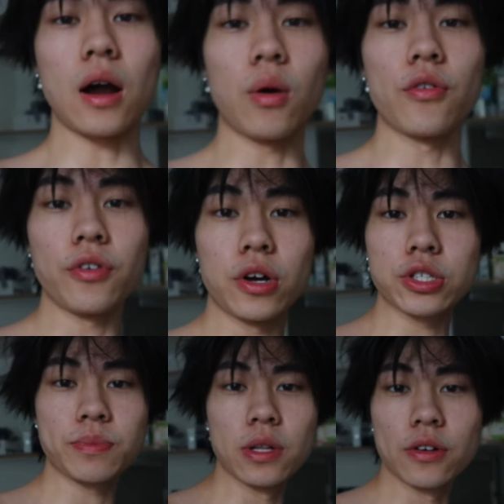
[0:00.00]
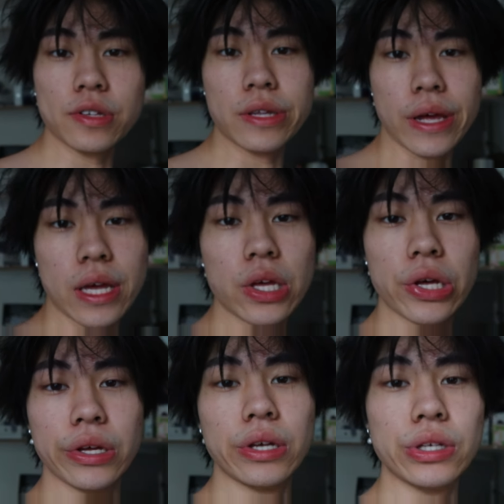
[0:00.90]
Our first meal of the day
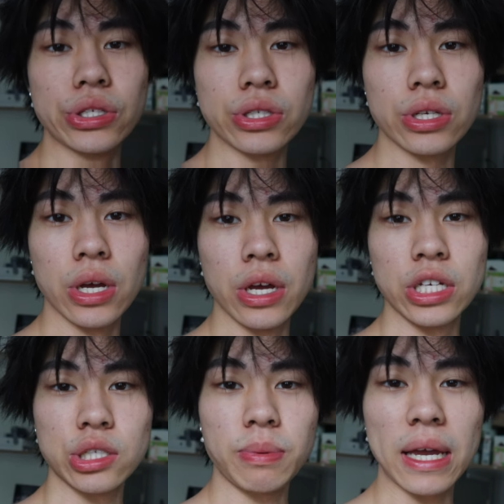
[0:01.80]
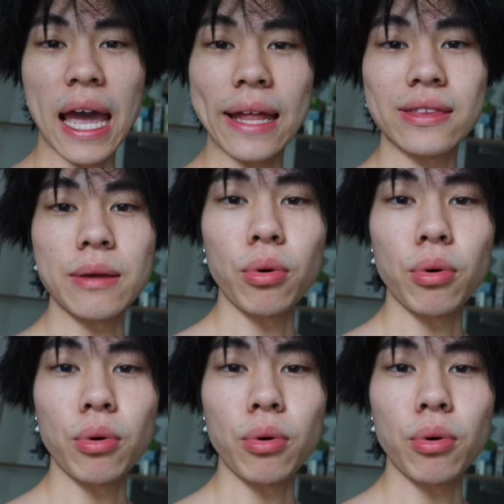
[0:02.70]
is spaghetti